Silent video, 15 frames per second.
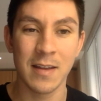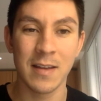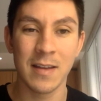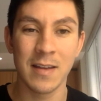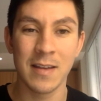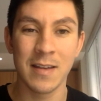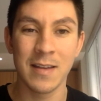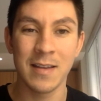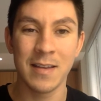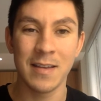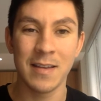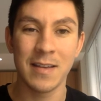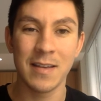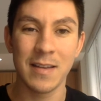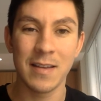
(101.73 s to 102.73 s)

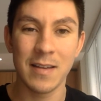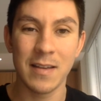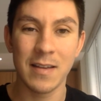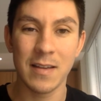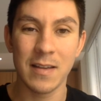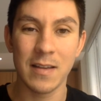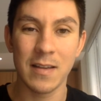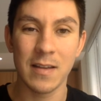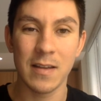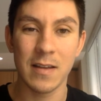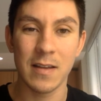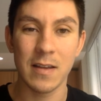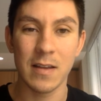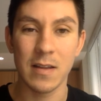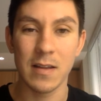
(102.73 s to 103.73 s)

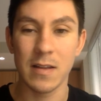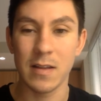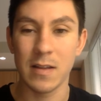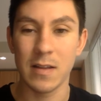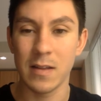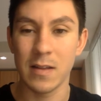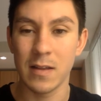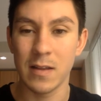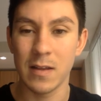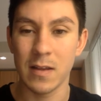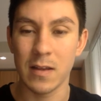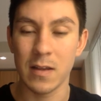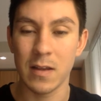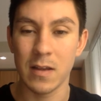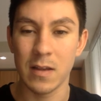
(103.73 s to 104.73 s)

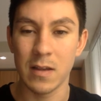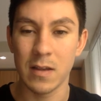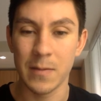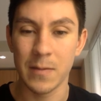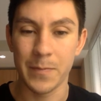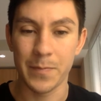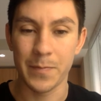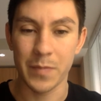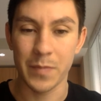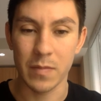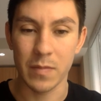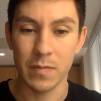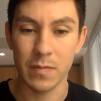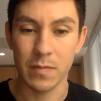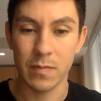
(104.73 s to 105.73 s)

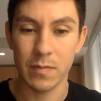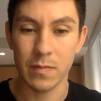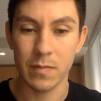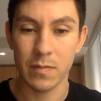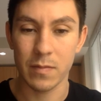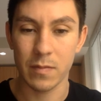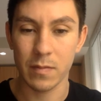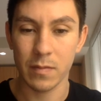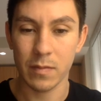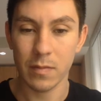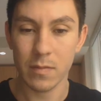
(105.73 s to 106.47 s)
Nothing is said.